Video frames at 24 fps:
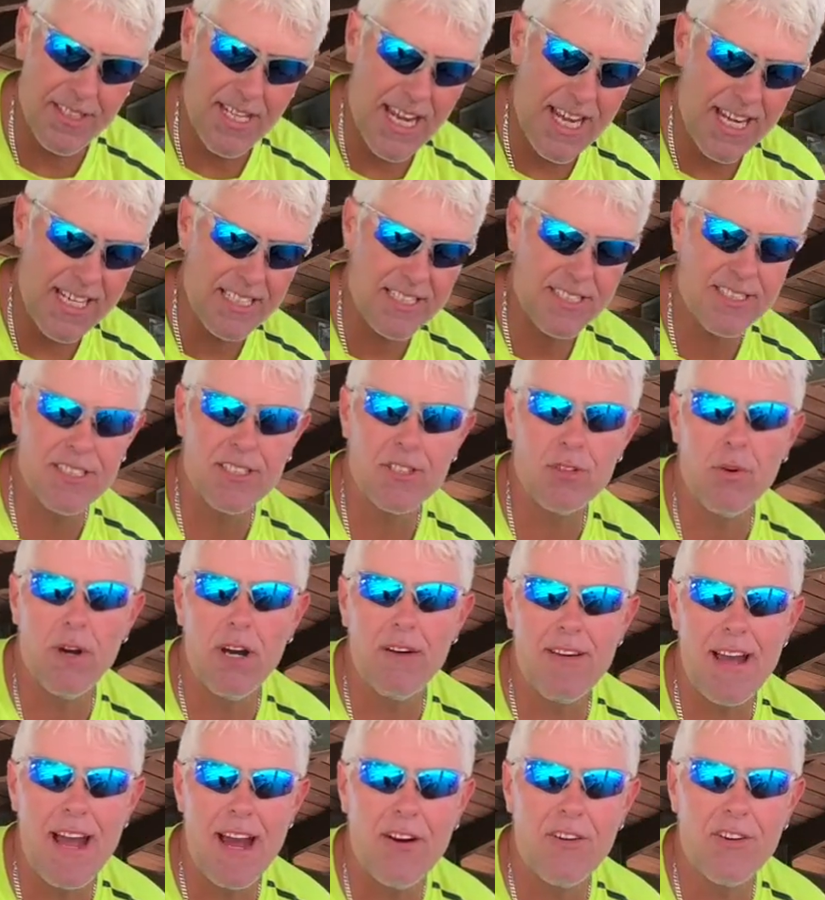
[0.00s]
8 to
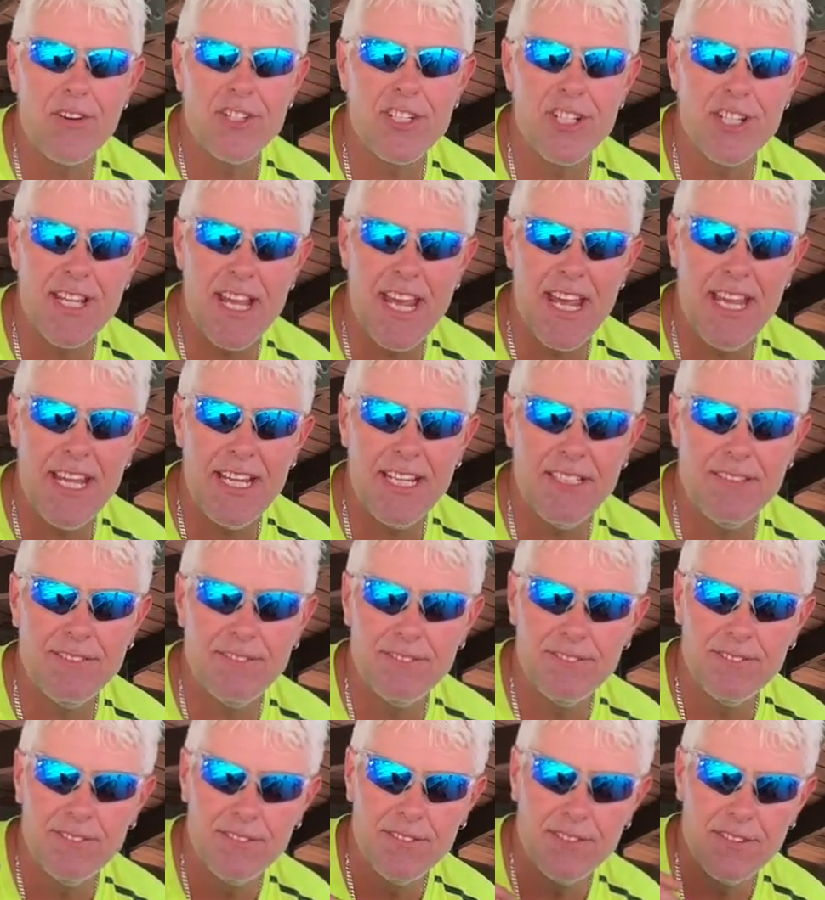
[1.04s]
12 hours a day,
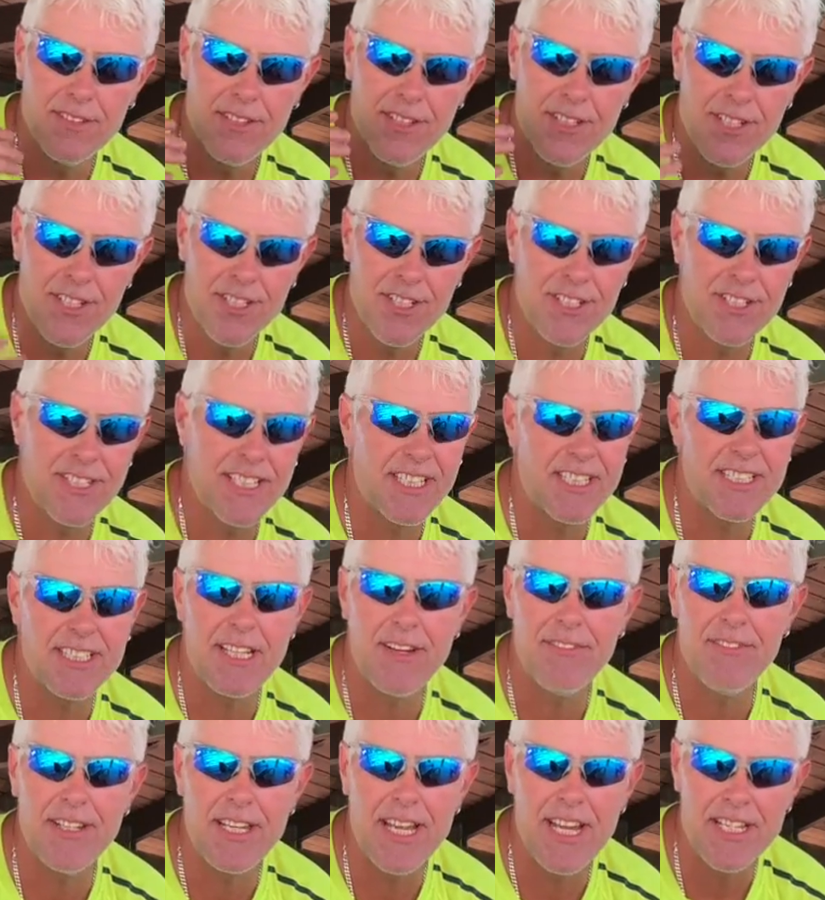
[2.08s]
6,
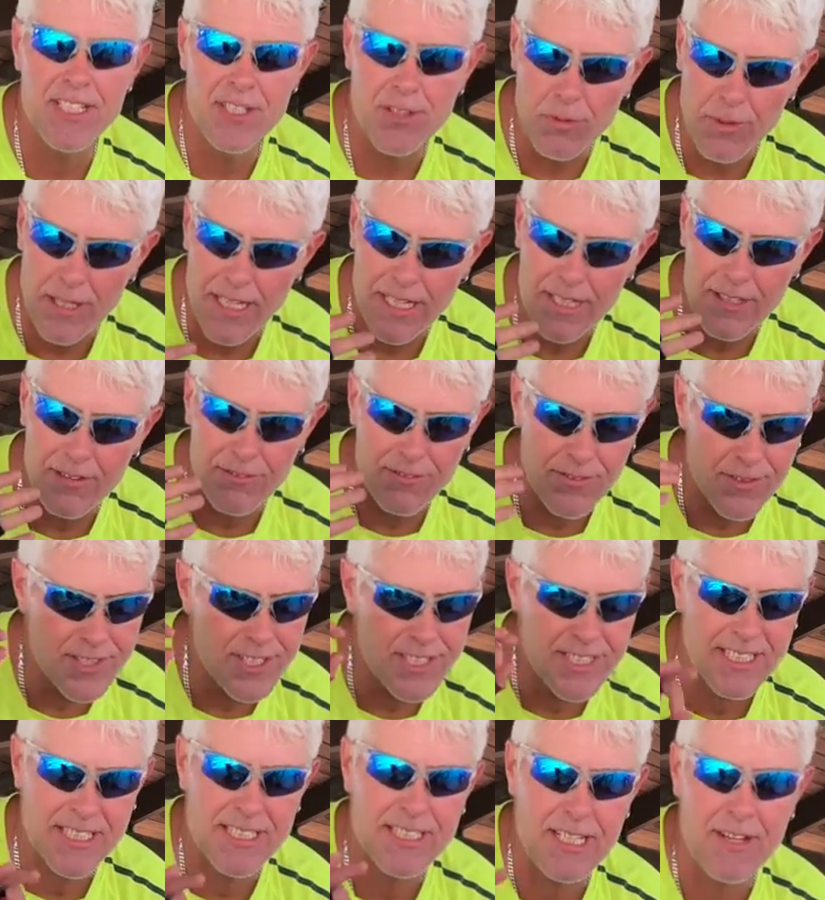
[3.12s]
7 days a week for
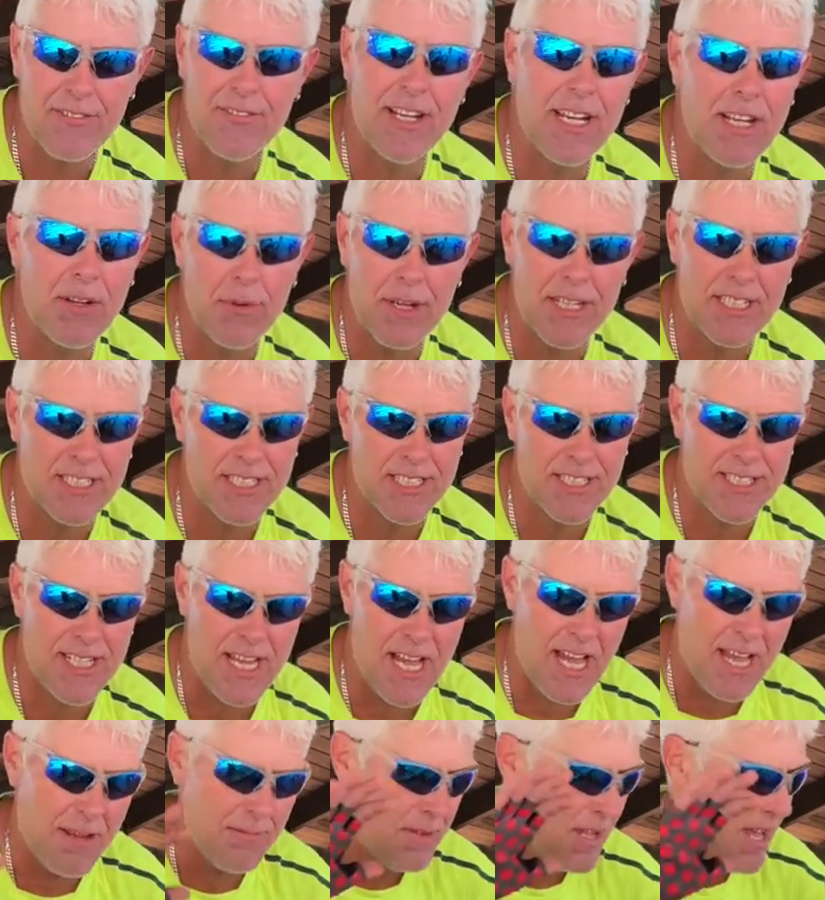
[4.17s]
6, 7, 8 weeks at a
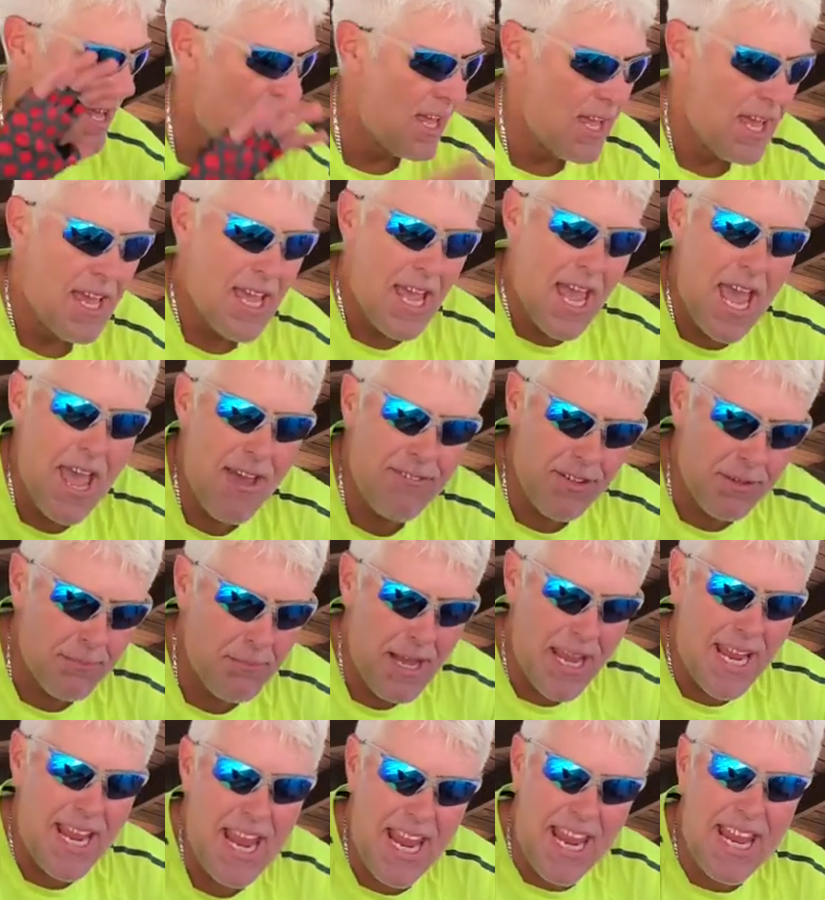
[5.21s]
time. Having
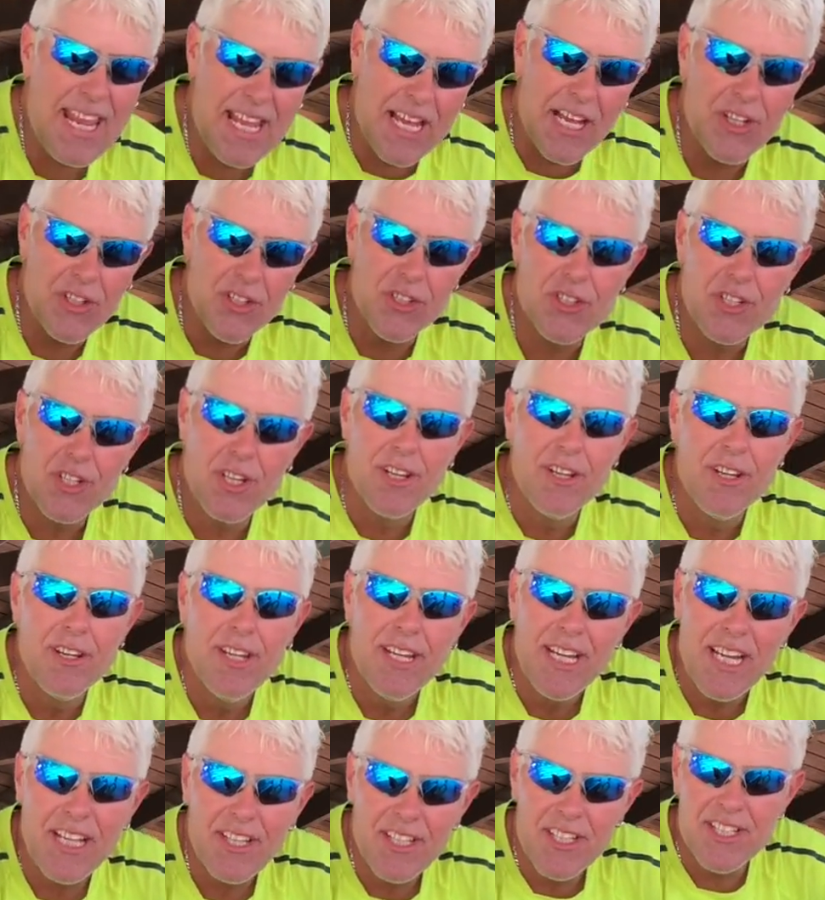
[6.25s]
my hands
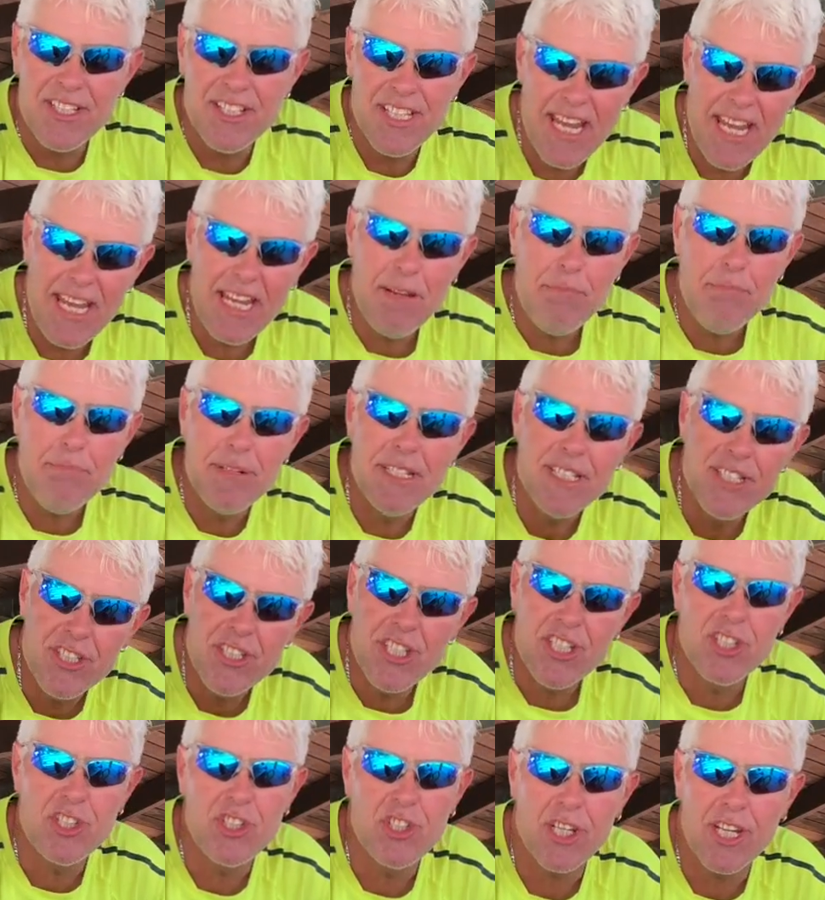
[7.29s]
in the same
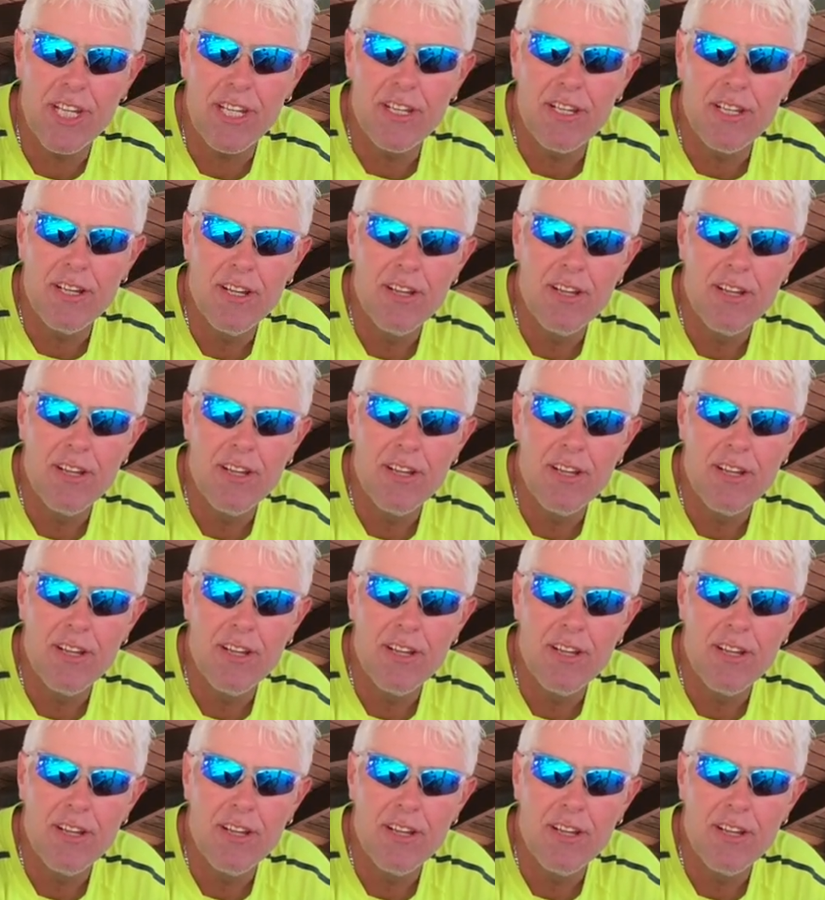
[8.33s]
position